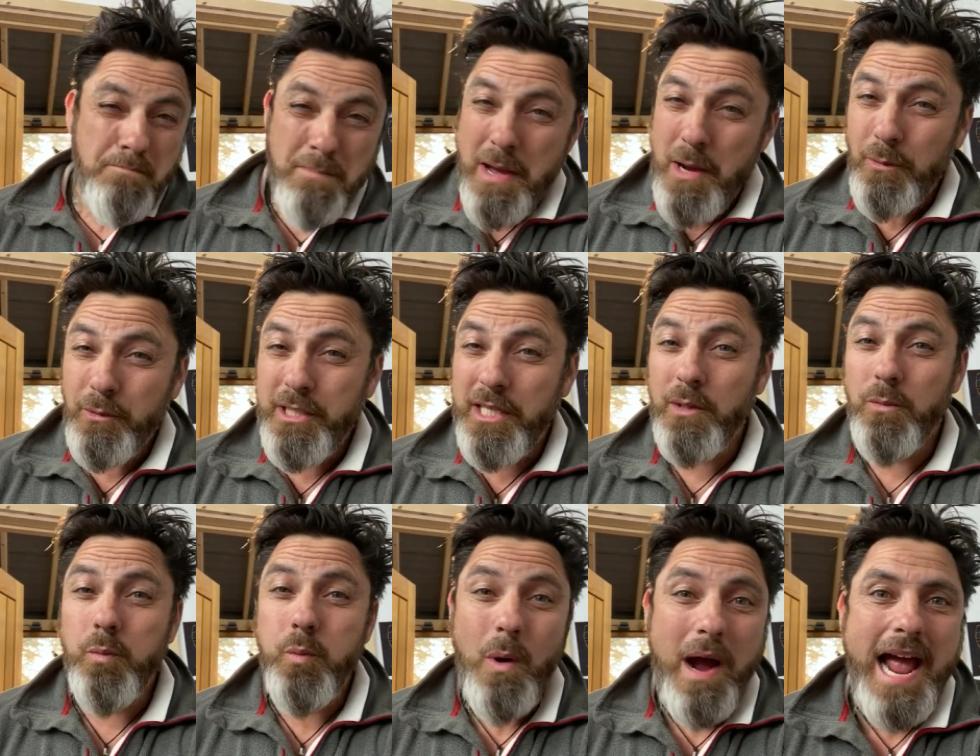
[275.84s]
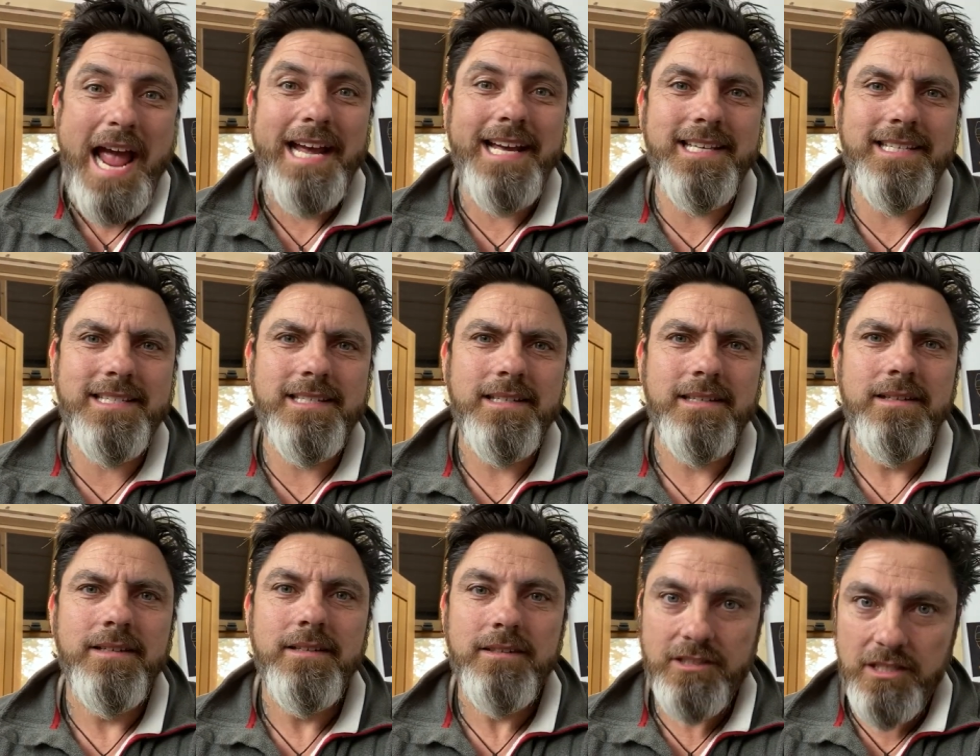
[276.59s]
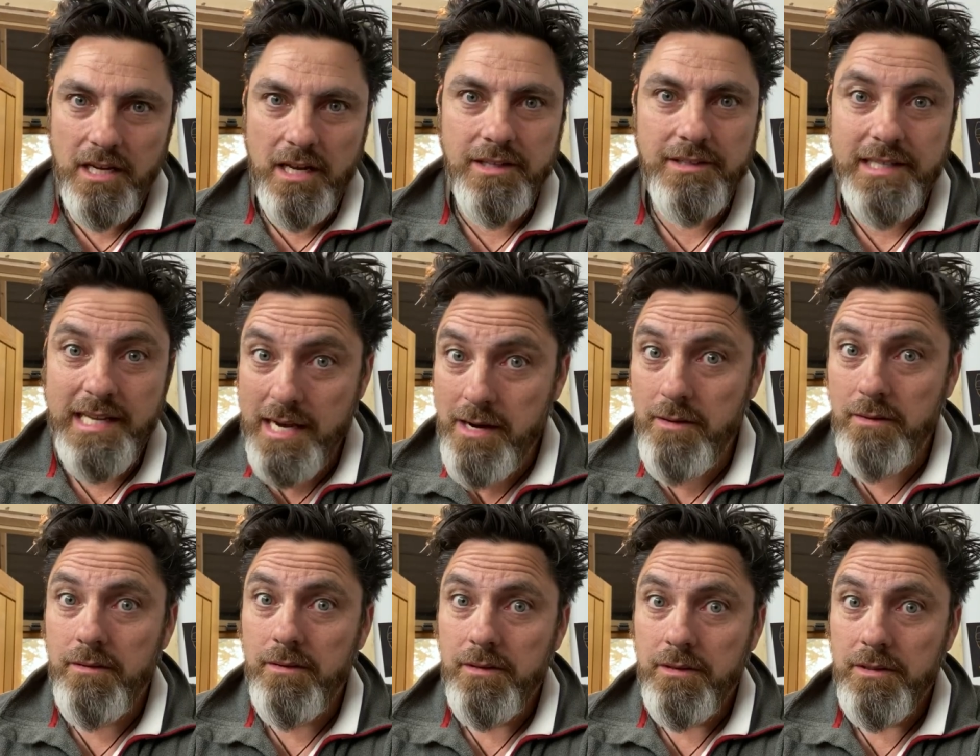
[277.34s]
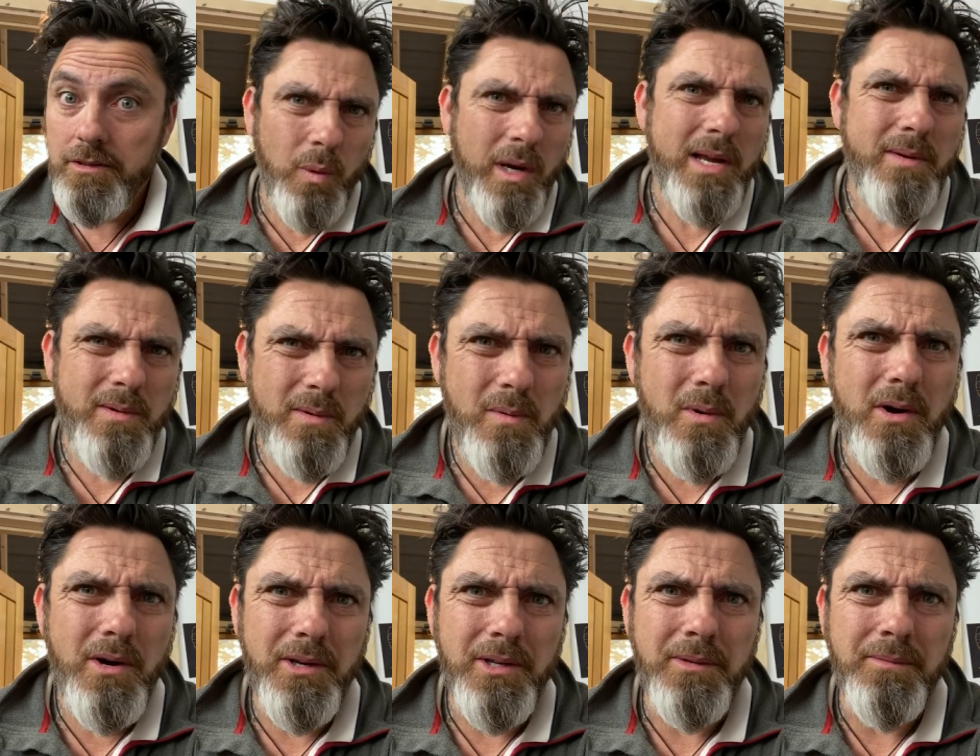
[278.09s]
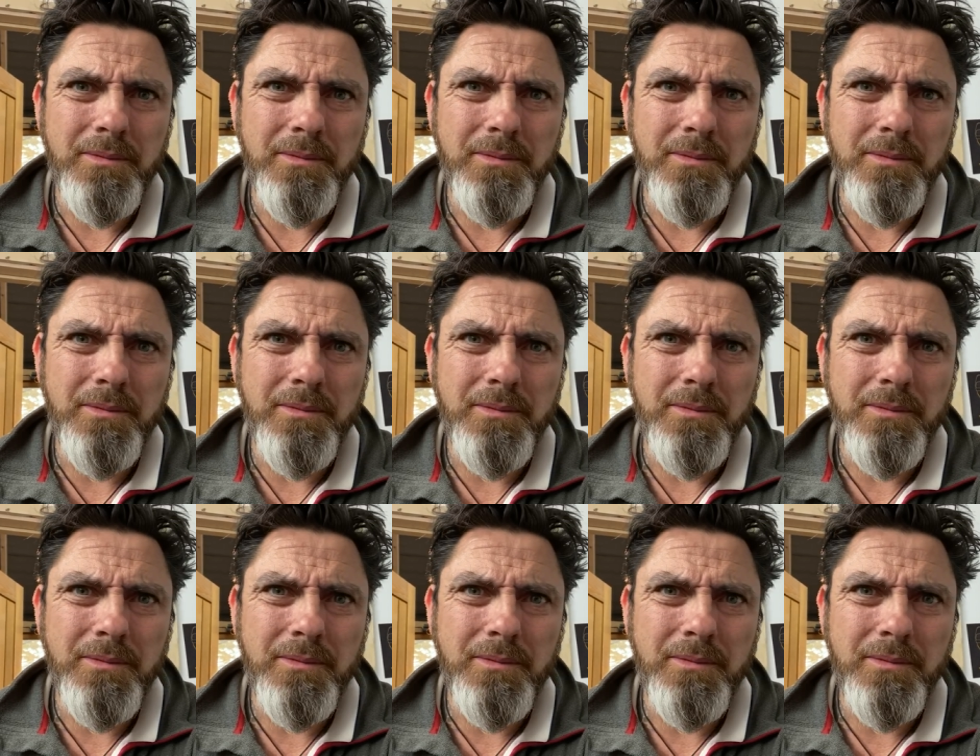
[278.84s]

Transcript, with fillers: melted wax turned out the way we wanted